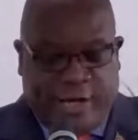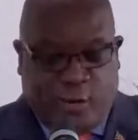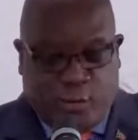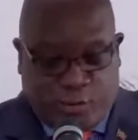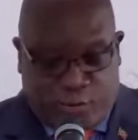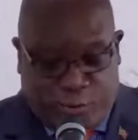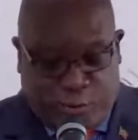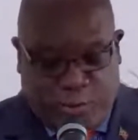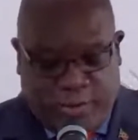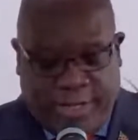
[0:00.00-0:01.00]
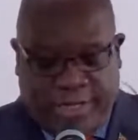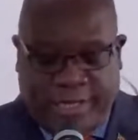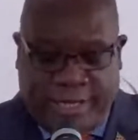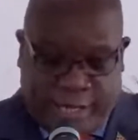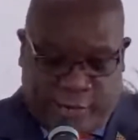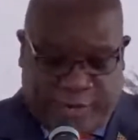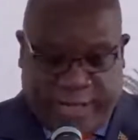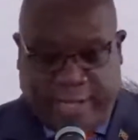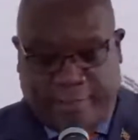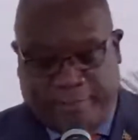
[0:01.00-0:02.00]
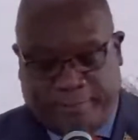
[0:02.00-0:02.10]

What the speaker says: outgrown the area.